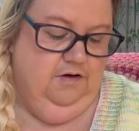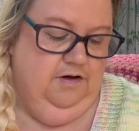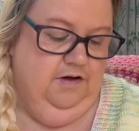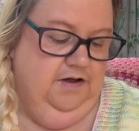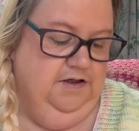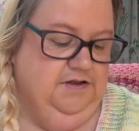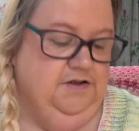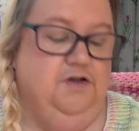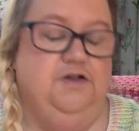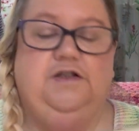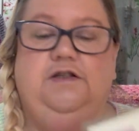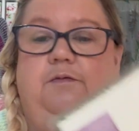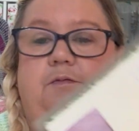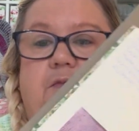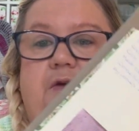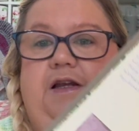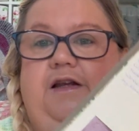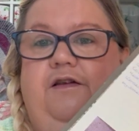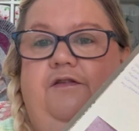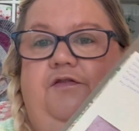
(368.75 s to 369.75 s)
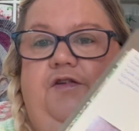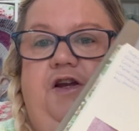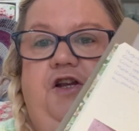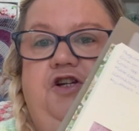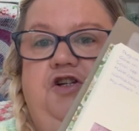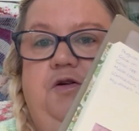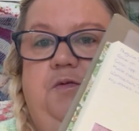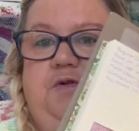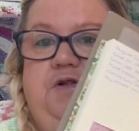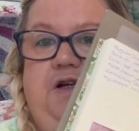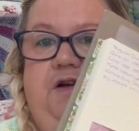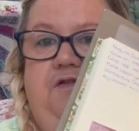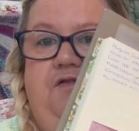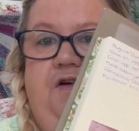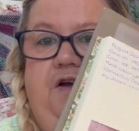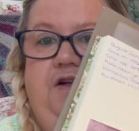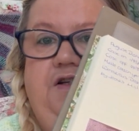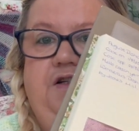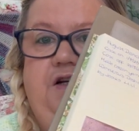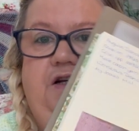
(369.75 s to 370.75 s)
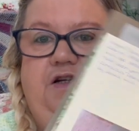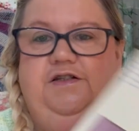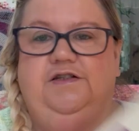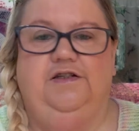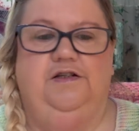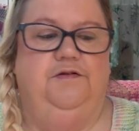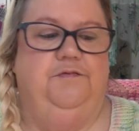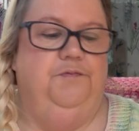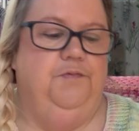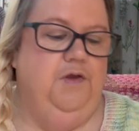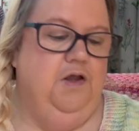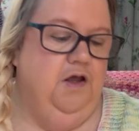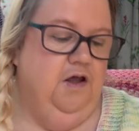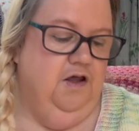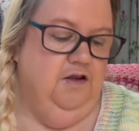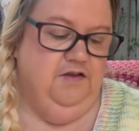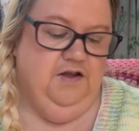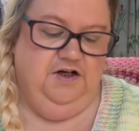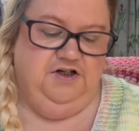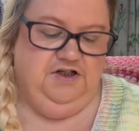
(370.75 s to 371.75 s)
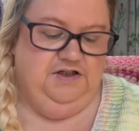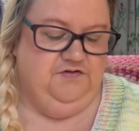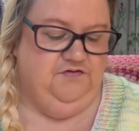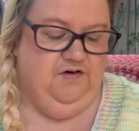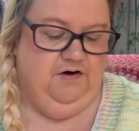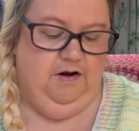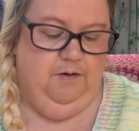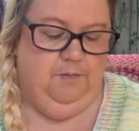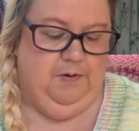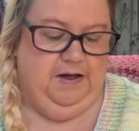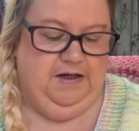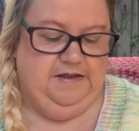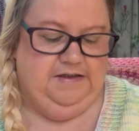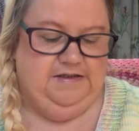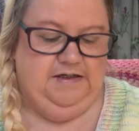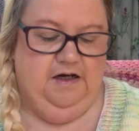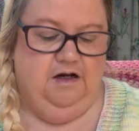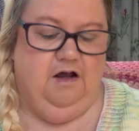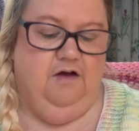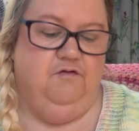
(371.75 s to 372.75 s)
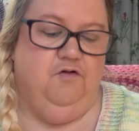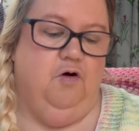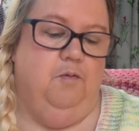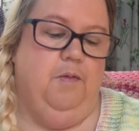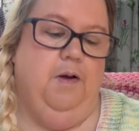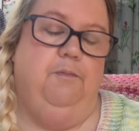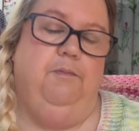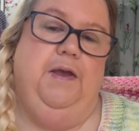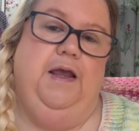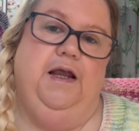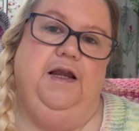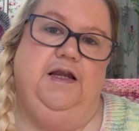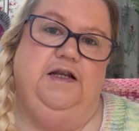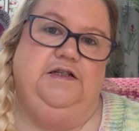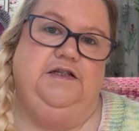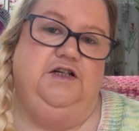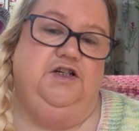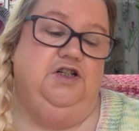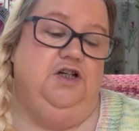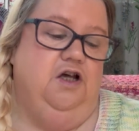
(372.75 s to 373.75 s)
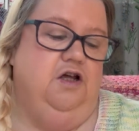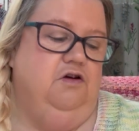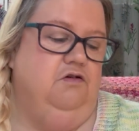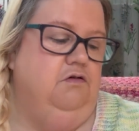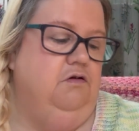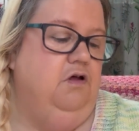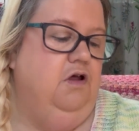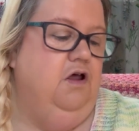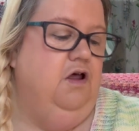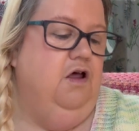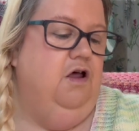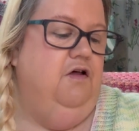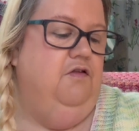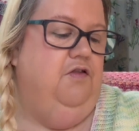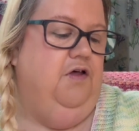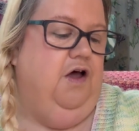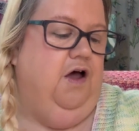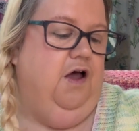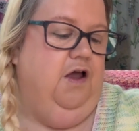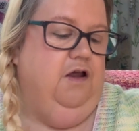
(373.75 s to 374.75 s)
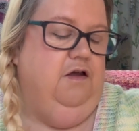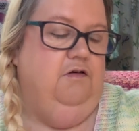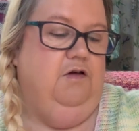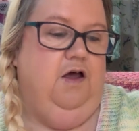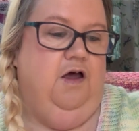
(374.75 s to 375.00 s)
It's got some little finished object photos. They're just very basic. I've got my big knitting journal that I